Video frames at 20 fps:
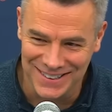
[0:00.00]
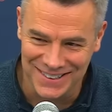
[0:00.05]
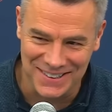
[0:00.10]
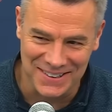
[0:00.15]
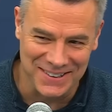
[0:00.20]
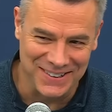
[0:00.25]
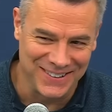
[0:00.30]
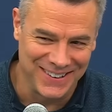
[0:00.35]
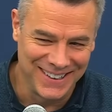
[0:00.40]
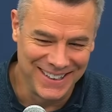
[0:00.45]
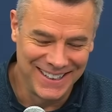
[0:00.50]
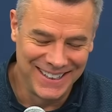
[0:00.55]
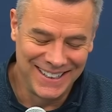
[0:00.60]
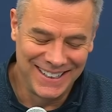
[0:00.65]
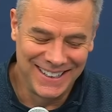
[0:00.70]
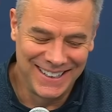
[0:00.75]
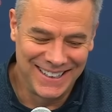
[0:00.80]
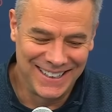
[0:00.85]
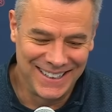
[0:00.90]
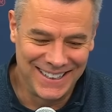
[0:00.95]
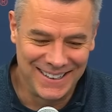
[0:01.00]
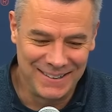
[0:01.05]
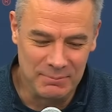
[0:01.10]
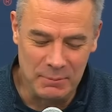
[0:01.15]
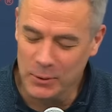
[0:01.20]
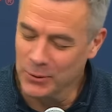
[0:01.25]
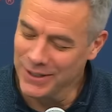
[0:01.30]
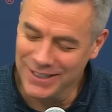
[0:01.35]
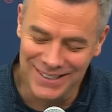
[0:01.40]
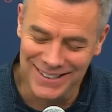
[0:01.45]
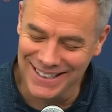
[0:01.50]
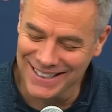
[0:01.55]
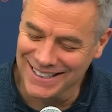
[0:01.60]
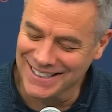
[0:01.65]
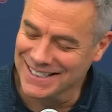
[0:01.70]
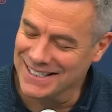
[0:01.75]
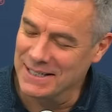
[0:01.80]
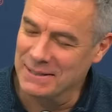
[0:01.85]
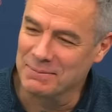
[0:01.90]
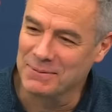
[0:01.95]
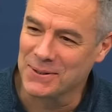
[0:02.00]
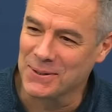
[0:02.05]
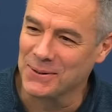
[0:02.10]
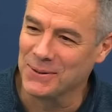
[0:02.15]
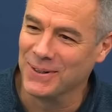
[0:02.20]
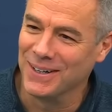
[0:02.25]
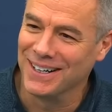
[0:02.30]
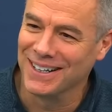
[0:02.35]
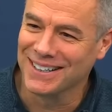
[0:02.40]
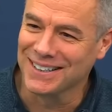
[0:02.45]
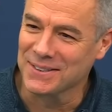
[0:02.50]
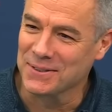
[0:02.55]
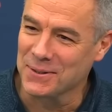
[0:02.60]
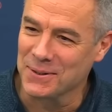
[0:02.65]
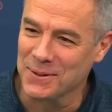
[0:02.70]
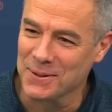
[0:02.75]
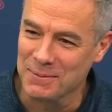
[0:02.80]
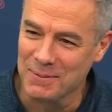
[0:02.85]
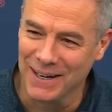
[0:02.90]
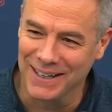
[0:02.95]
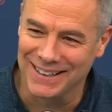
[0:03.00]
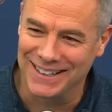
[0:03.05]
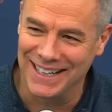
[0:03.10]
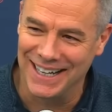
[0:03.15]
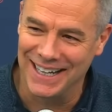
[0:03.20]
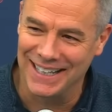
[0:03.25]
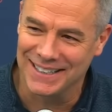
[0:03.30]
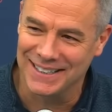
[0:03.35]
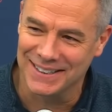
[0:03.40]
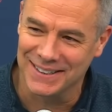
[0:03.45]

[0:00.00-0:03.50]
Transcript: So, uh, but Reece didn't seem too uh, concerned about that.